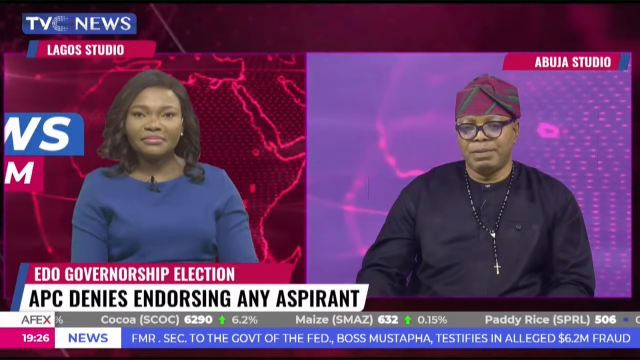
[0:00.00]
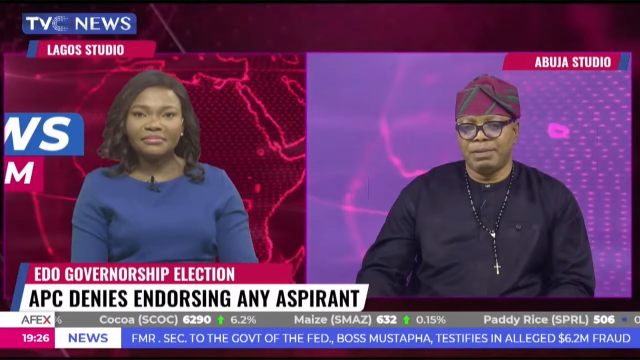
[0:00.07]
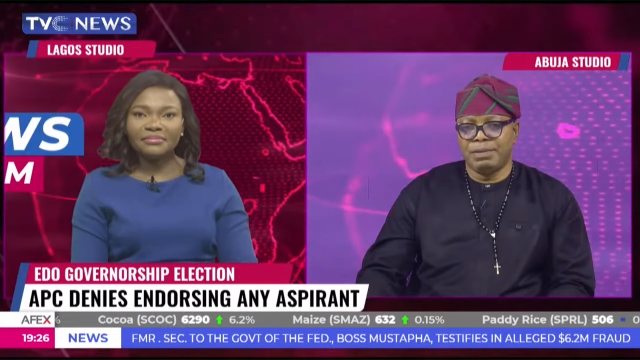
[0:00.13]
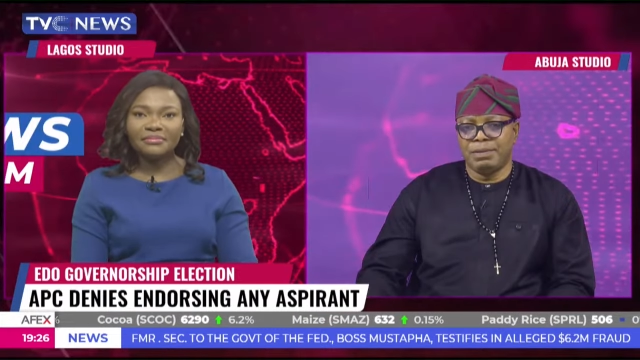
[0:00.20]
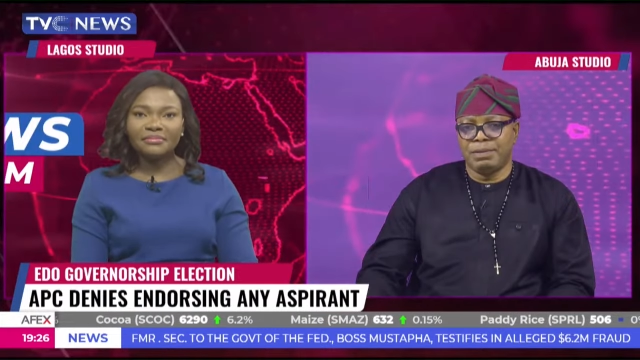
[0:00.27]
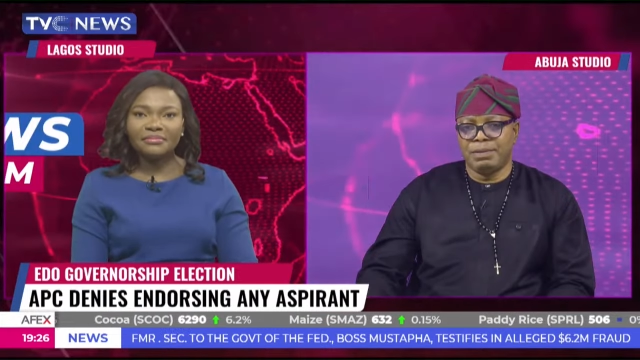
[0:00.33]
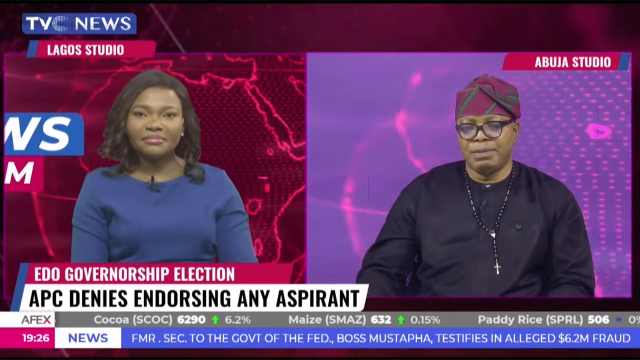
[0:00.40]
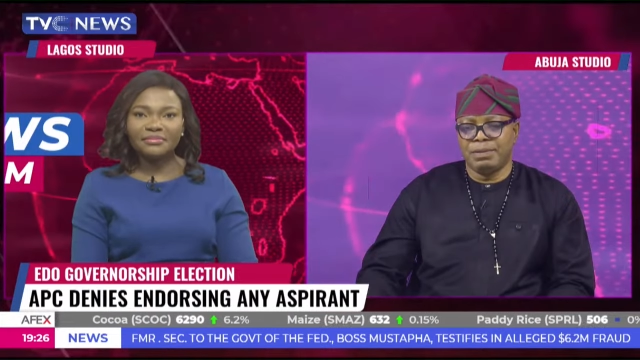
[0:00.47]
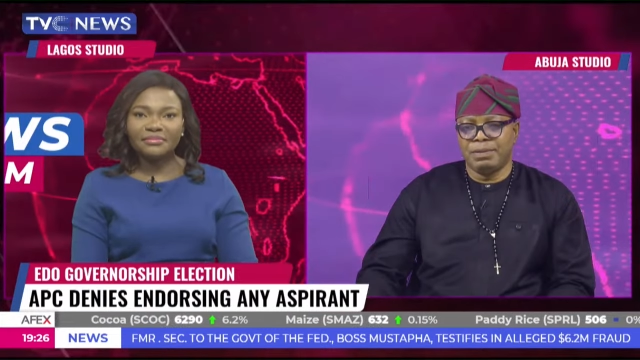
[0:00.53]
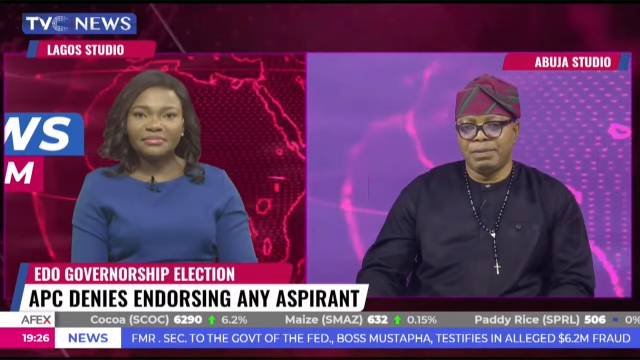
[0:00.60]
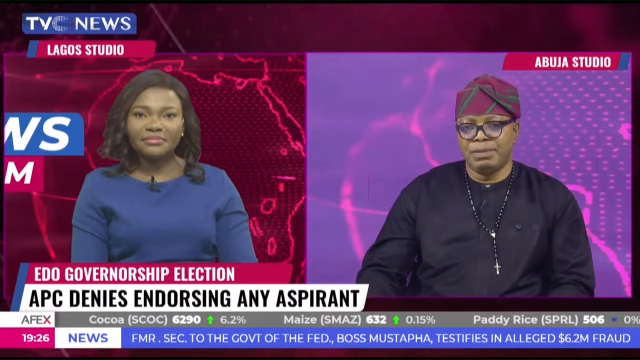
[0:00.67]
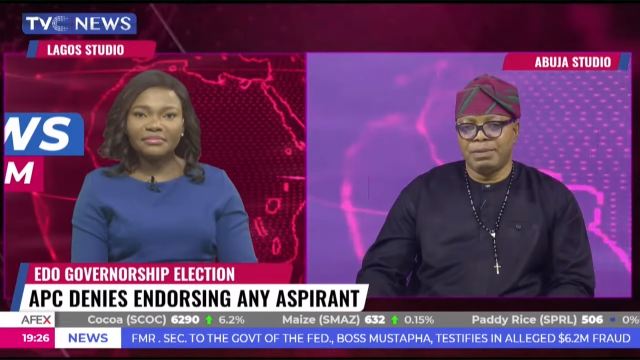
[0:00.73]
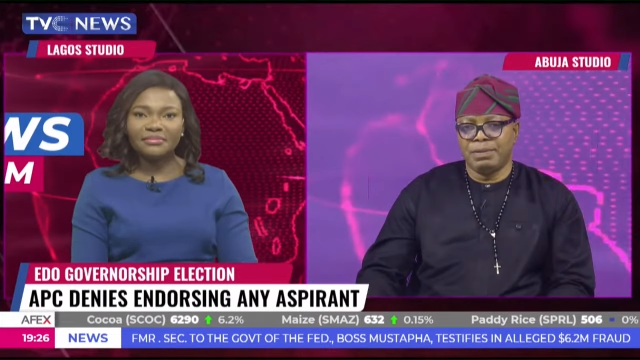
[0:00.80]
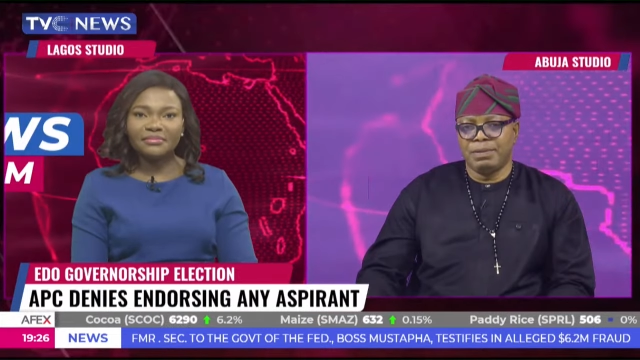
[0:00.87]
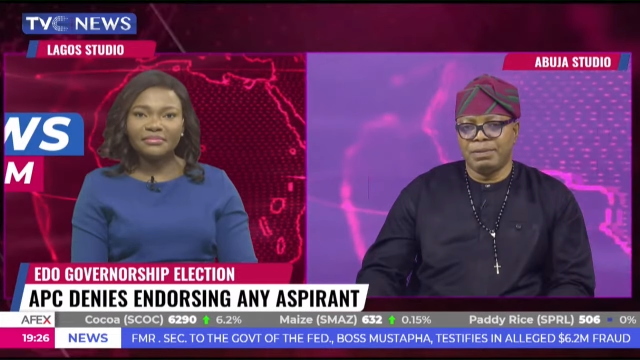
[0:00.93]

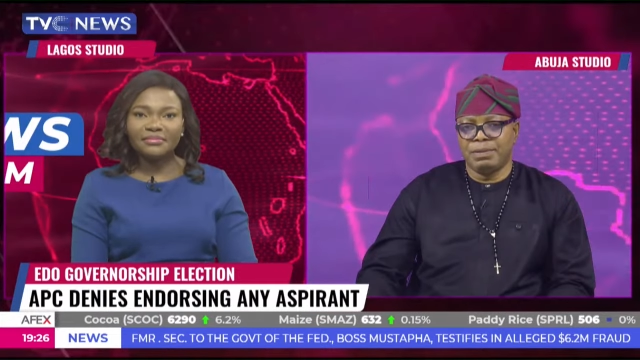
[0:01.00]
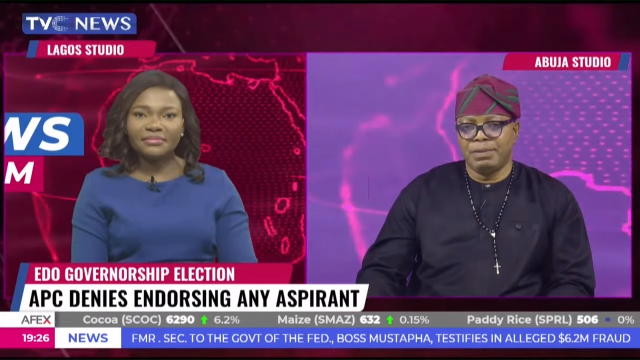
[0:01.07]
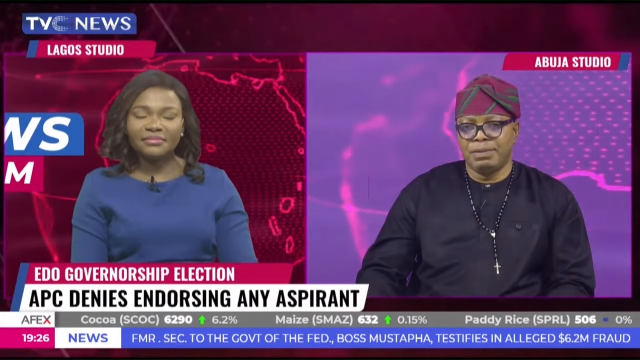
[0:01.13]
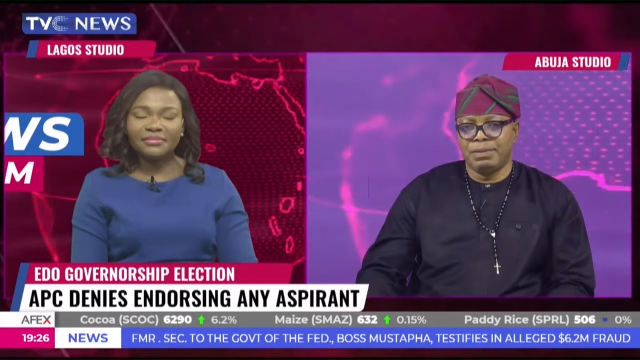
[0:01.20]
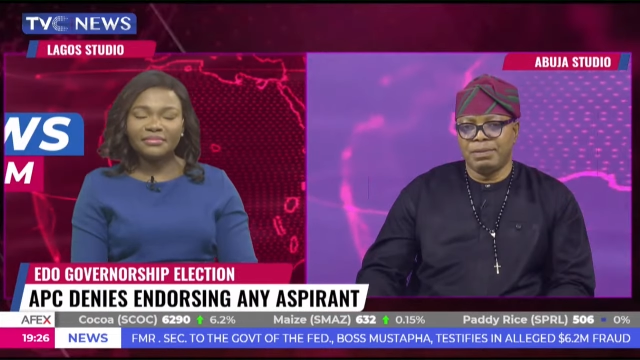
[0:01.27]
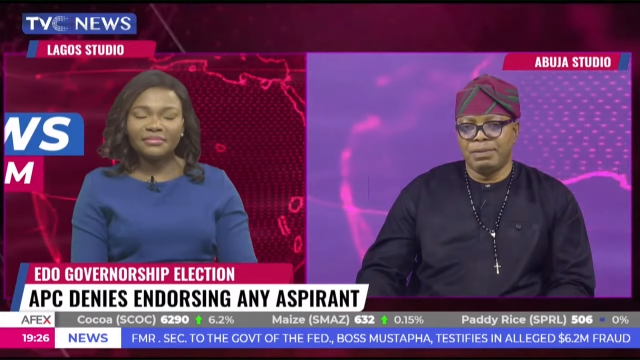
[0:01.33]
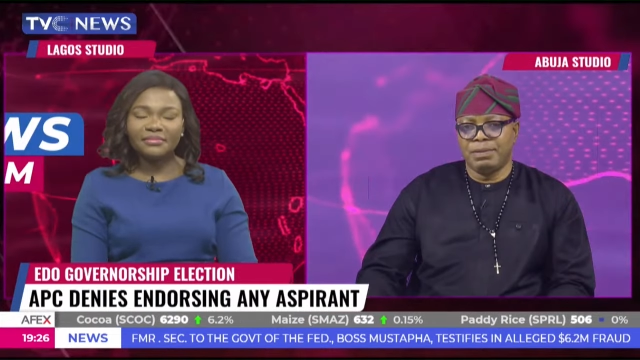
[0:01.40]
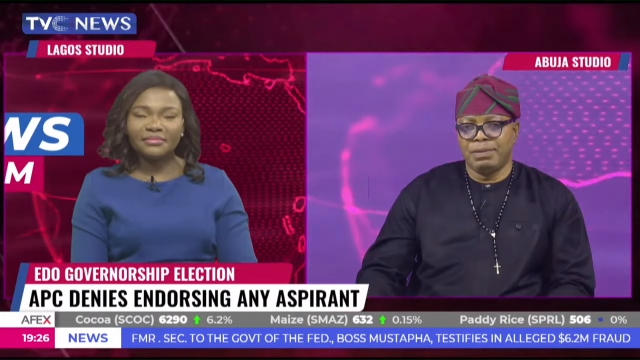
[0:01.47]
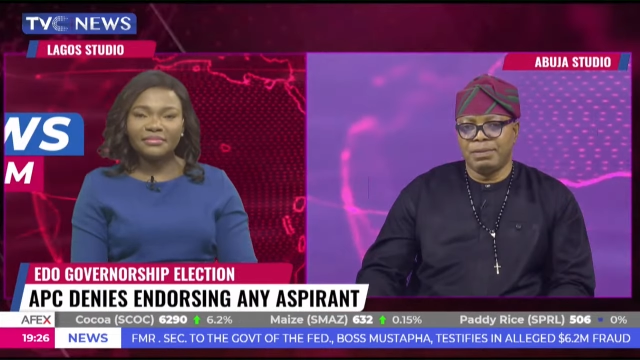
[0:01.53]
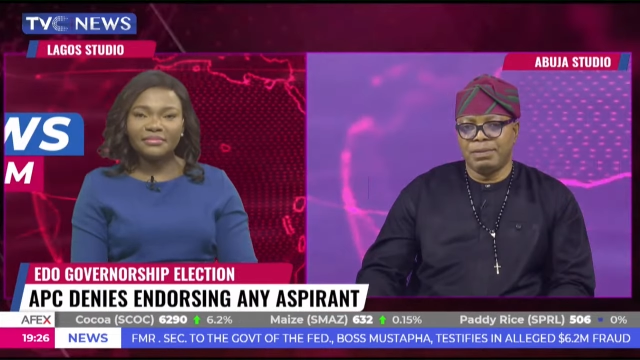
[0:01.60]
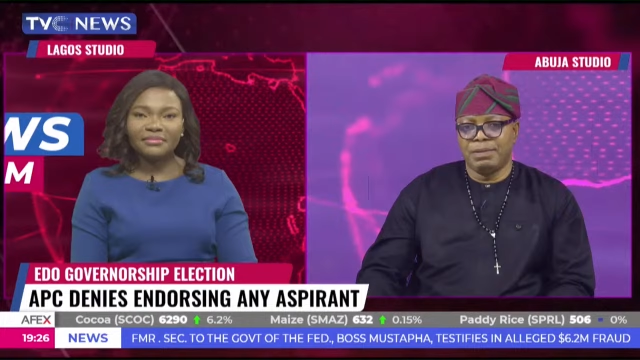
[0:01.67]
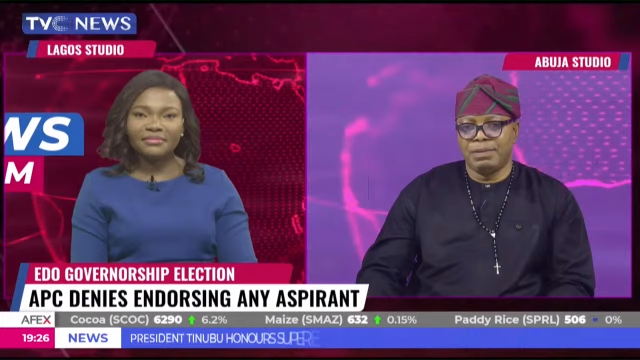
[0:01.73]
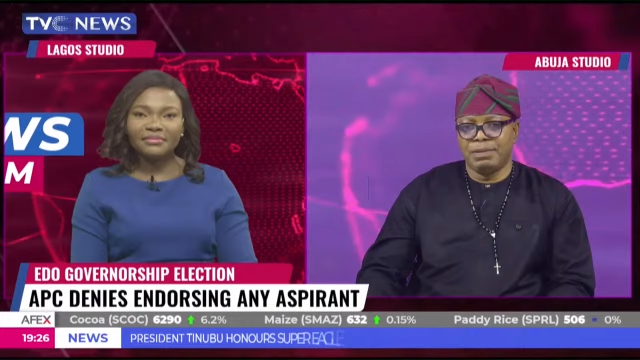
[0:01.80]
Nothing is said.